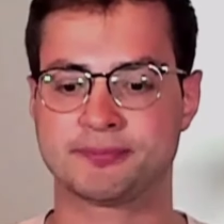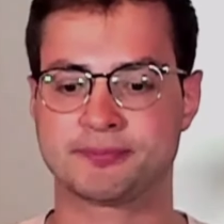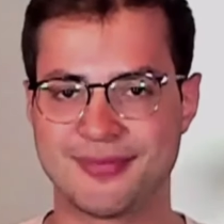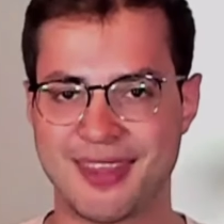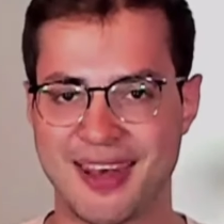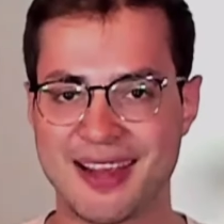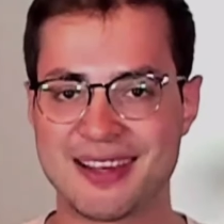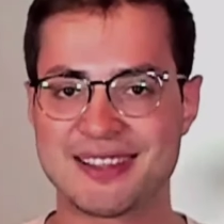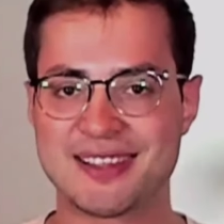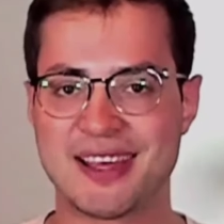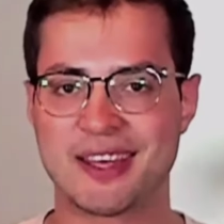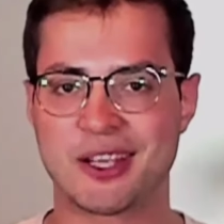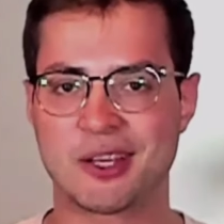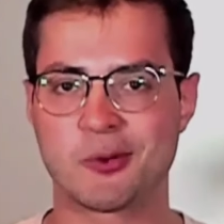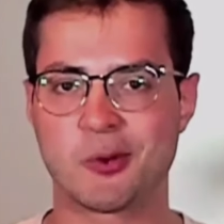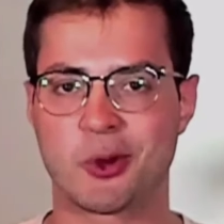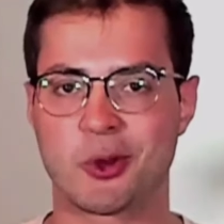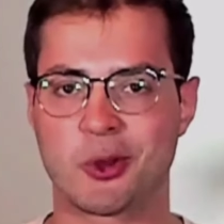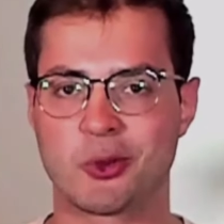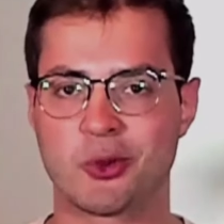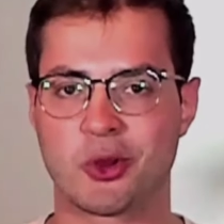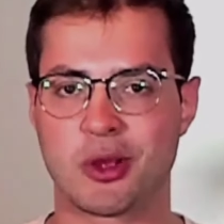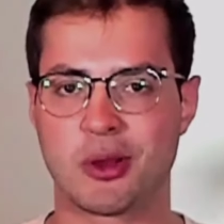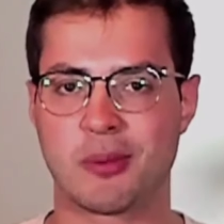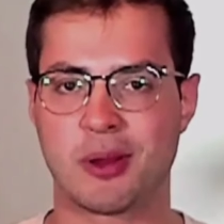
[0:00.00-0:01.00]
The next headache we're
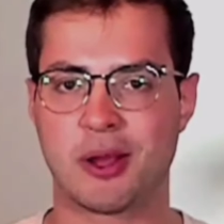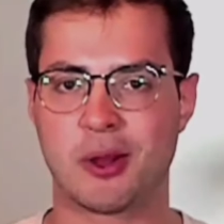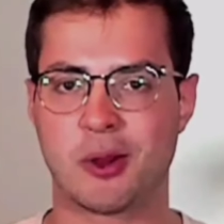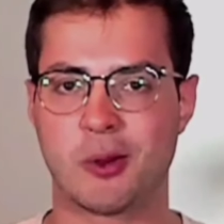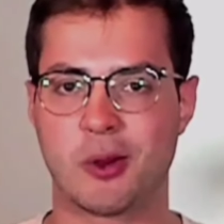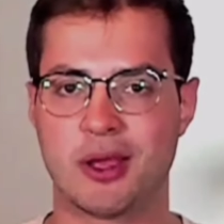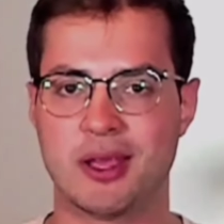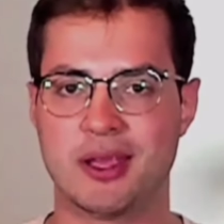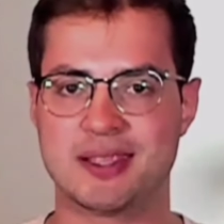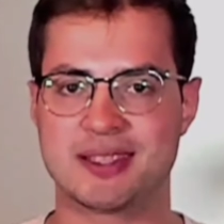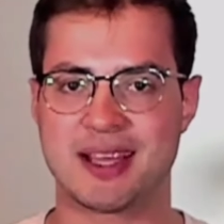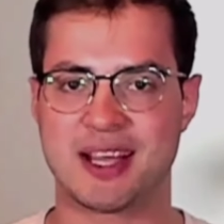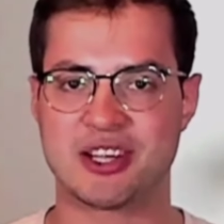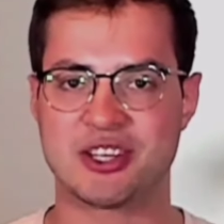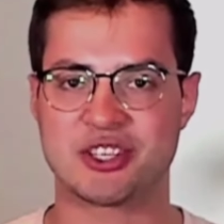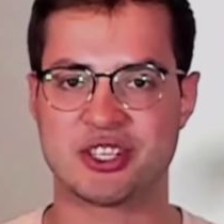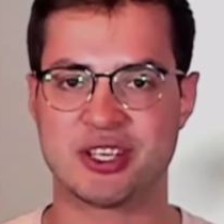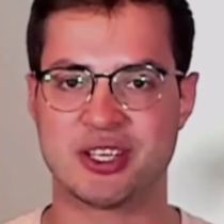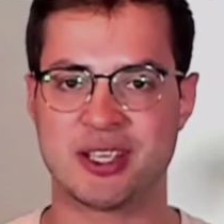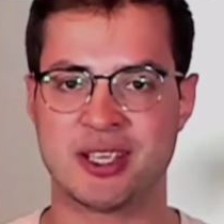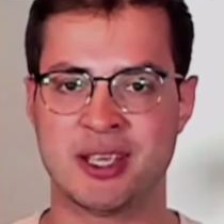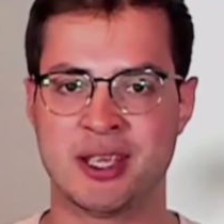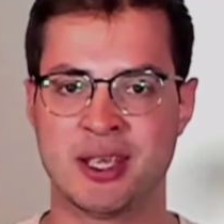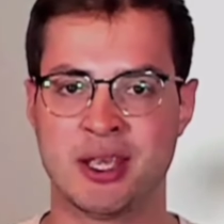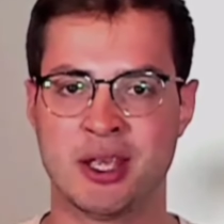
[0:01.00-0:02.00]
going to talk about is
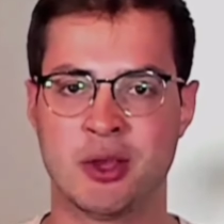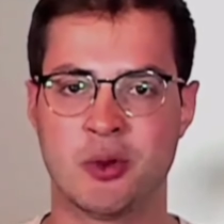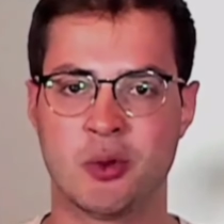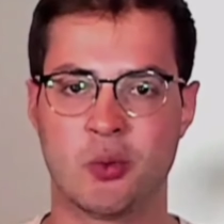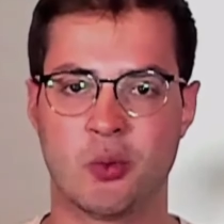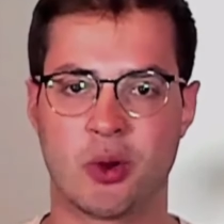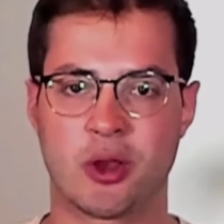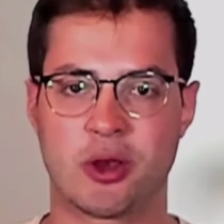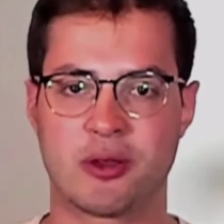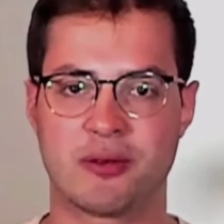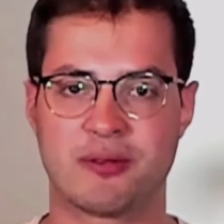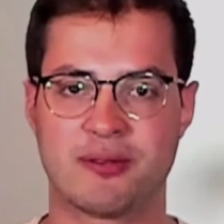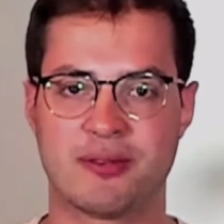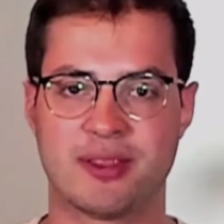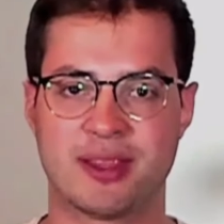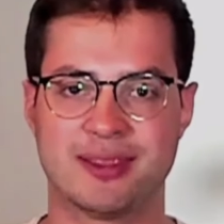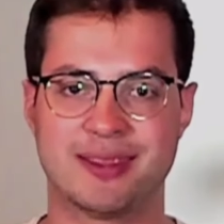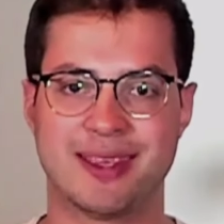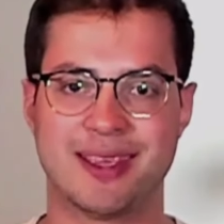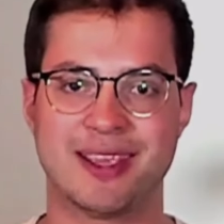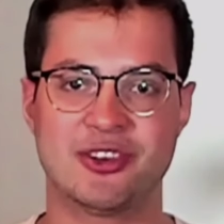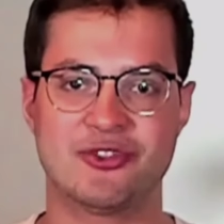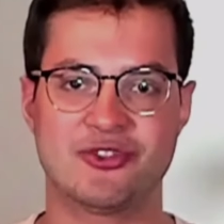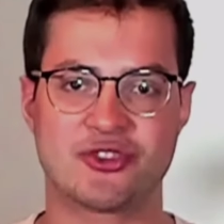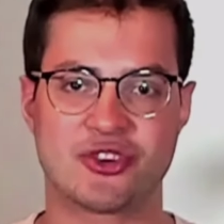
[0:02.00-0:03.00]
actually one of the
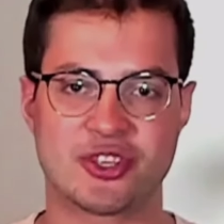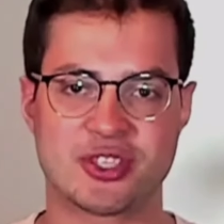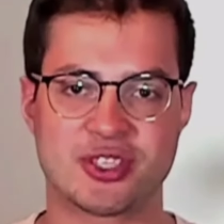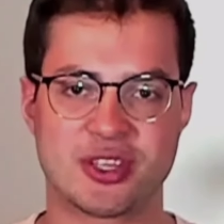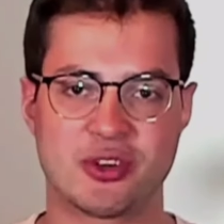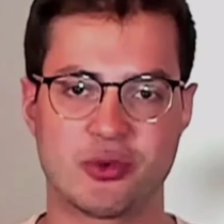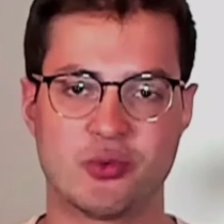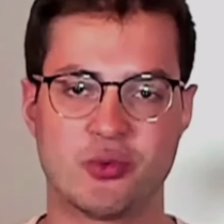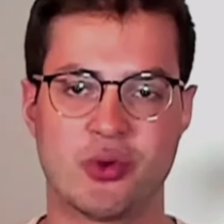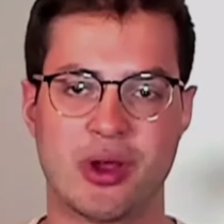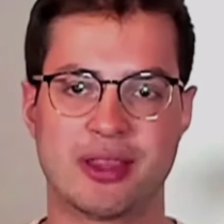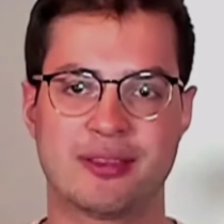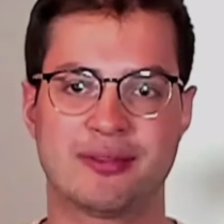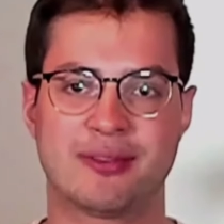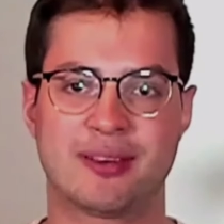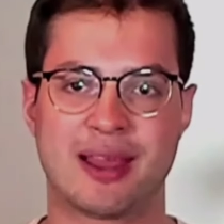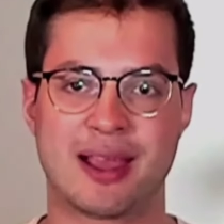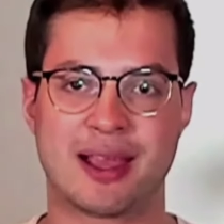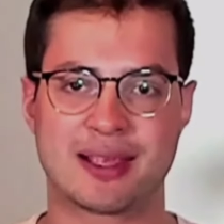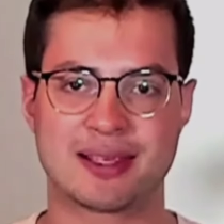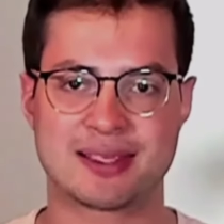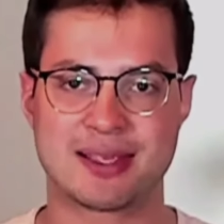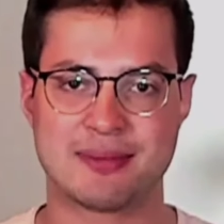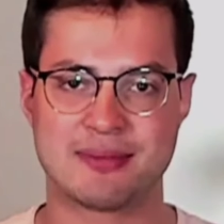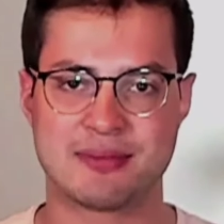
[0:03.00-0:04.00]
dangerous red
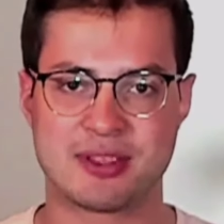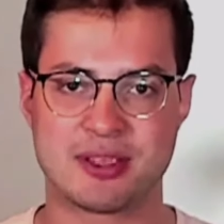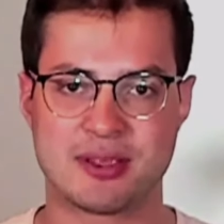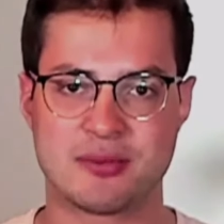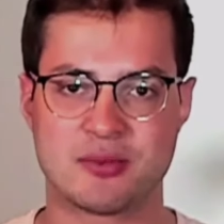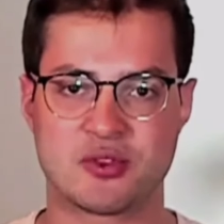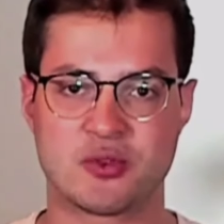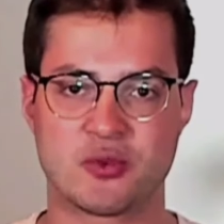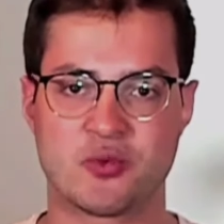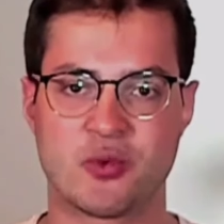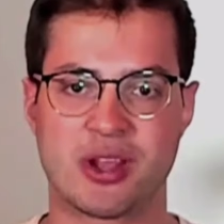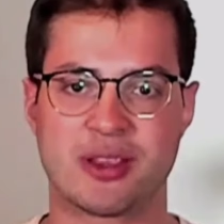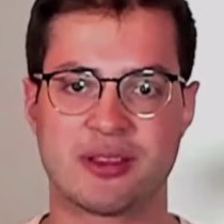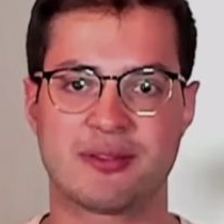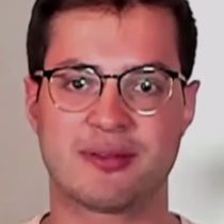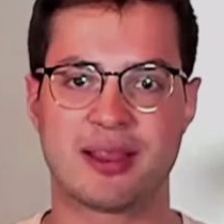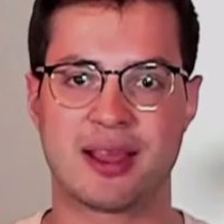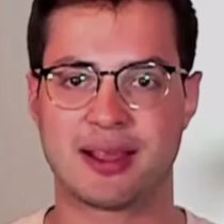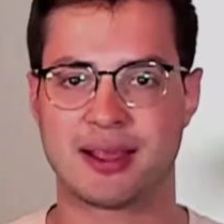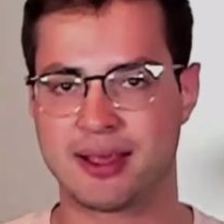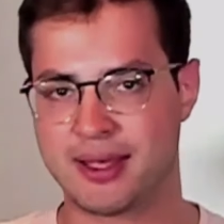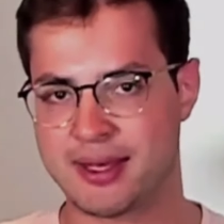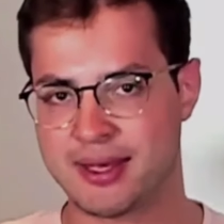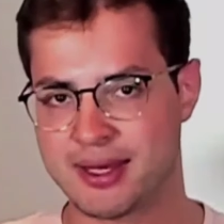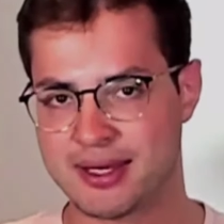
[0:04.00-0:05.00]
flag symptoms, red
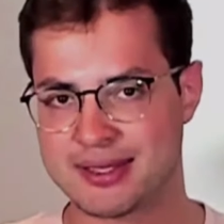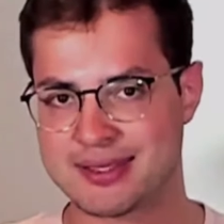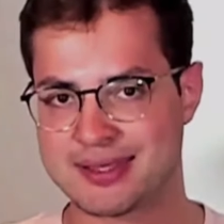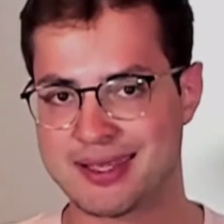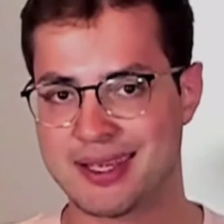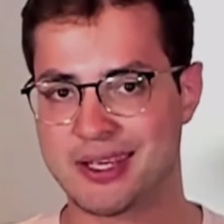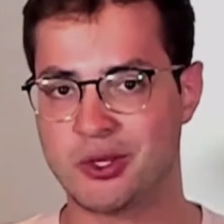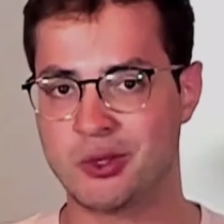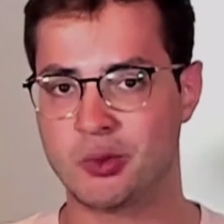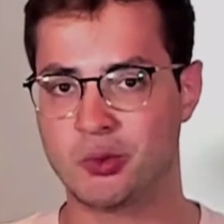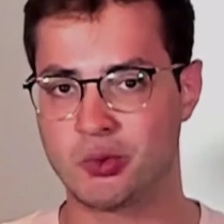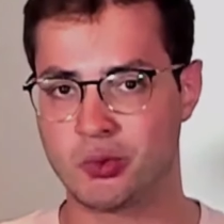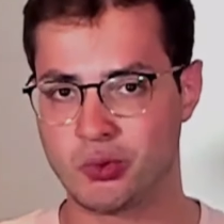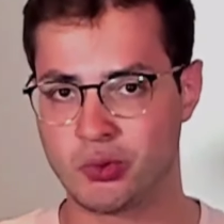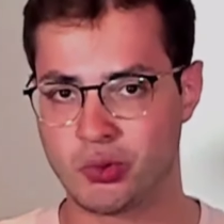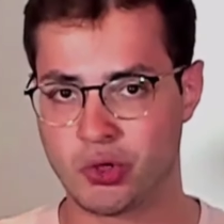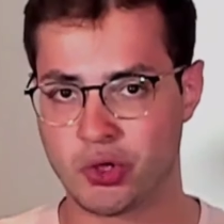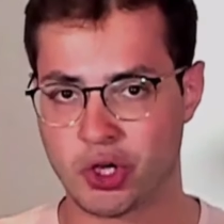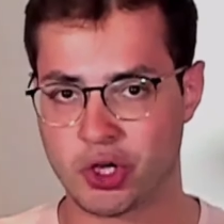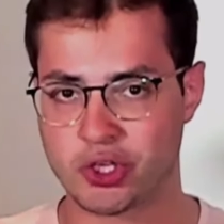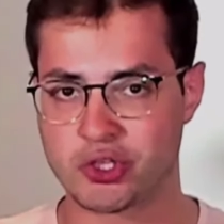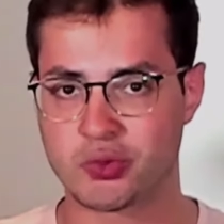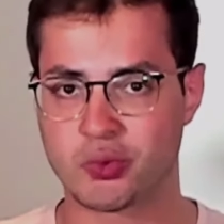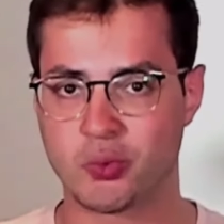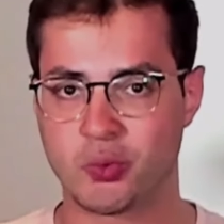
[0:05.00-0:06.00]
flag headaches that you do
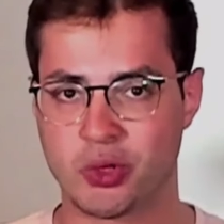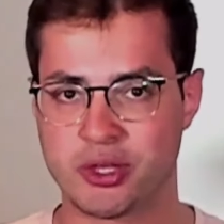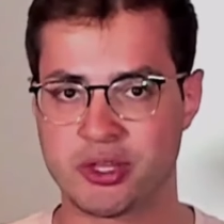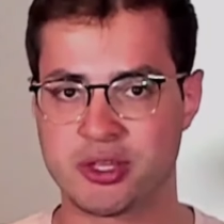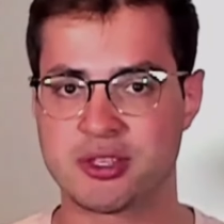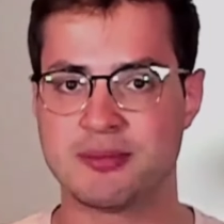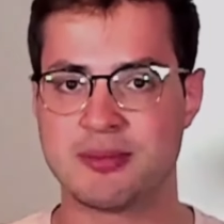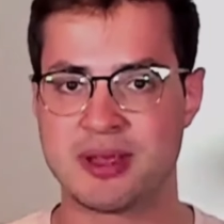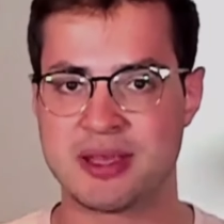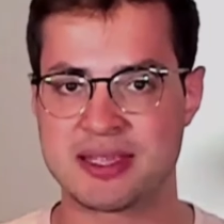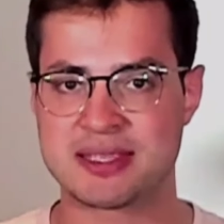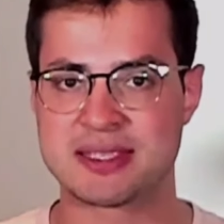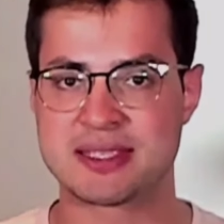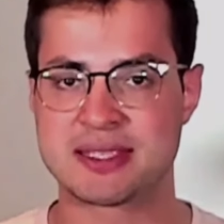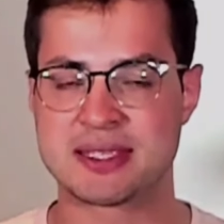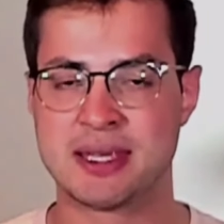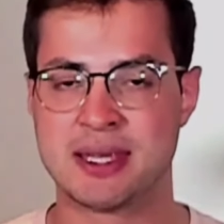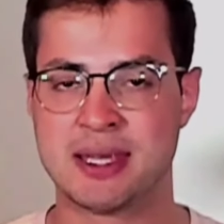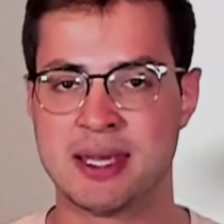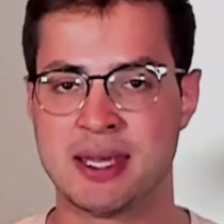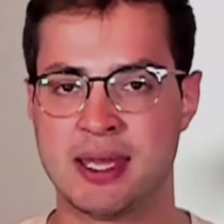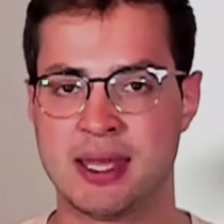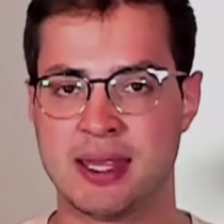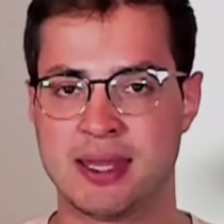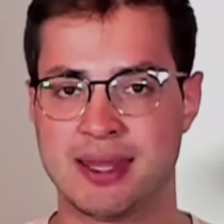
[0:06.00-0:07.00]
not want to miss.
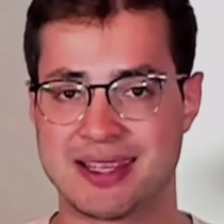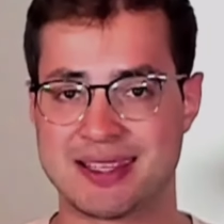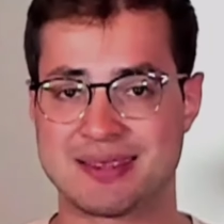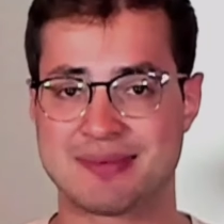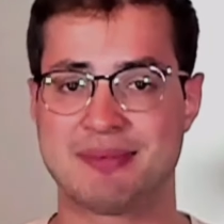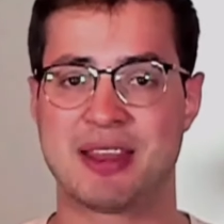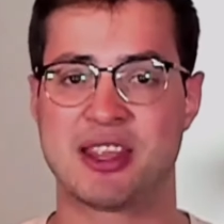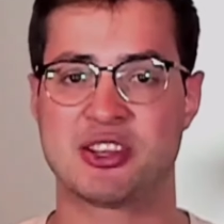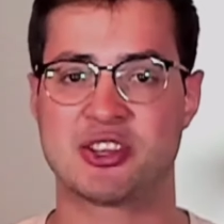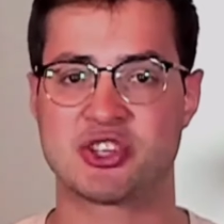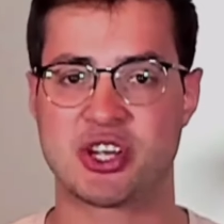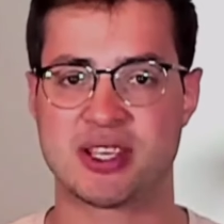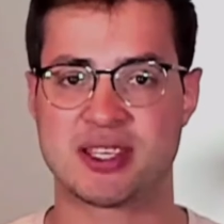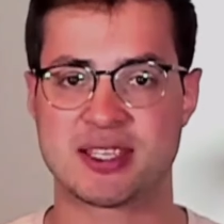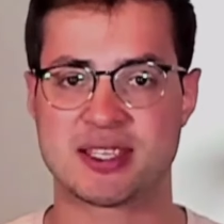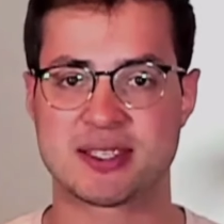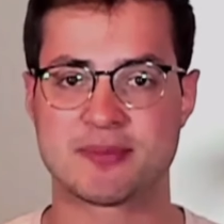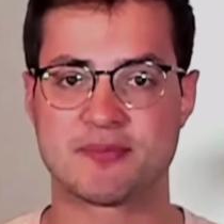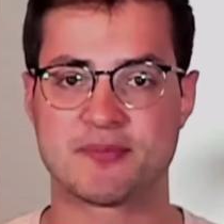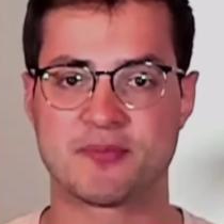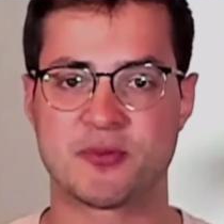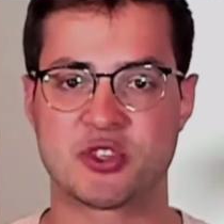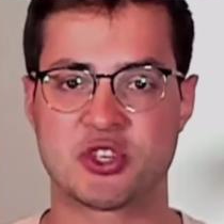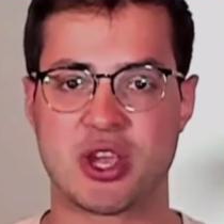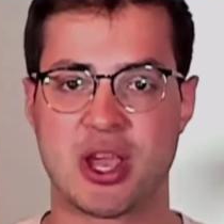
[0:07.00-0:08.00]
That's
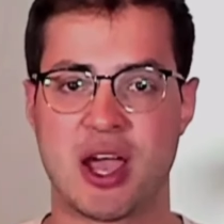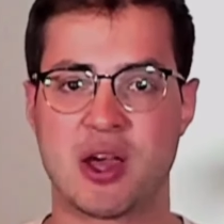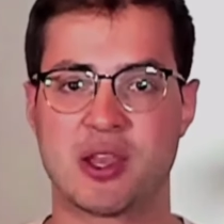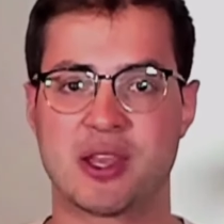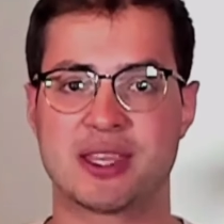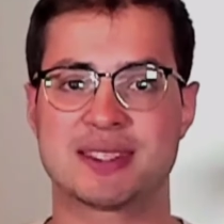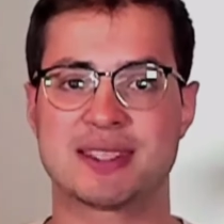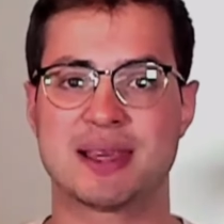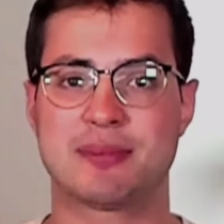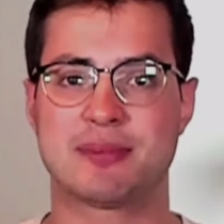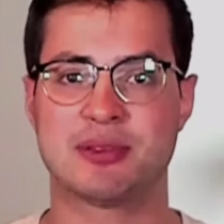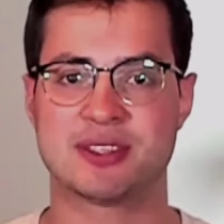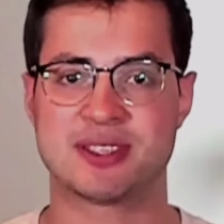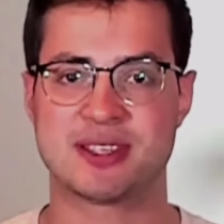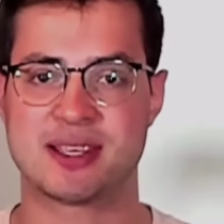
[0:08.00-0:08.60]
meningitis. So how does that